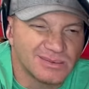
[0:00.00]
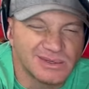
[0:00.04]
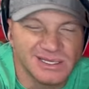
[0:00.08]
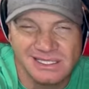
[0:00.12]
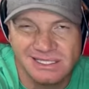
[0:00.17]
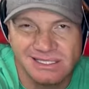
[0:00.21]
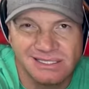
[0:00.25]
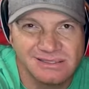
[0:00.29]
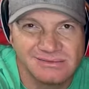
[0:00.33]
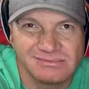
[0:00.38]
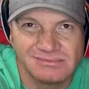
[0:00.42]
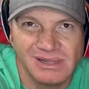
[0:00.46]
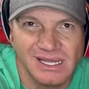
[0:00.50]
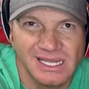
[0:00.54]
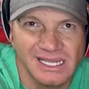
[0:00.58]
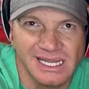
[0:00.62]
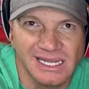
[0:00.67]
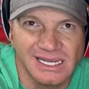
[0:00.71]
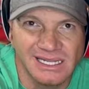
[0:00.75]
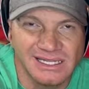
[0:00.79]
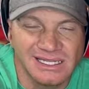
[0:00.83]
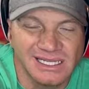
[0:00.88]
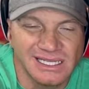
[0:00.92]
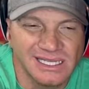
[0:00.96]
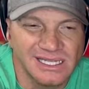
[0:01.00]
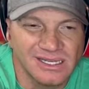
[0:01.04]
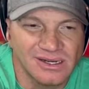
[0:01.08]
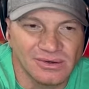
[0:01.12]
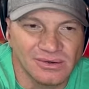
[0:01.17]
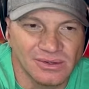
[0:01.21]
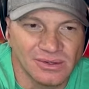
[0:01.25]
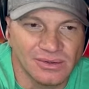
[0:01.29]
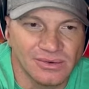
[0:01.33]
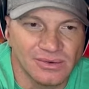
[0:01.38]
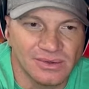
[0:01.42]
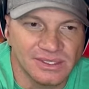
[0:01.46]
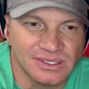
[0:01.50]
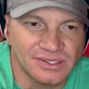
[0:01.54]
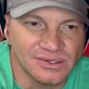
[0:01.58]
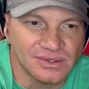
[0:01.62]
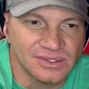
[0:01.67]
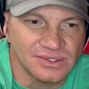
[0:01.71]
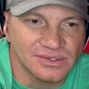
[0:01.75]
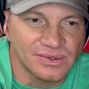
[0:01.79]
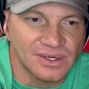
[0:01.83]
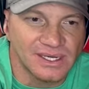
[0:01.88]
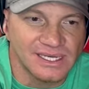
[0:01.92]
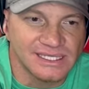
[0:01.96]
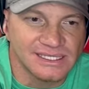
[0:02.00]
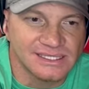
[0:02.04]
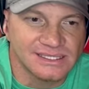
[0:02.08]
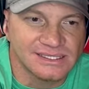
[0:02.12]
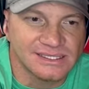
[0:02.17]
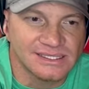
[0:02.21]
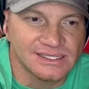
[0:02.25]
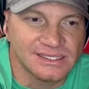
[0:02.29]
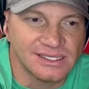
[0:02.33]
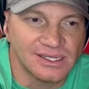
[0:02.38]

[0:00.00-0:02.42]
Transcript: because like anything, you don't really want to do it twice.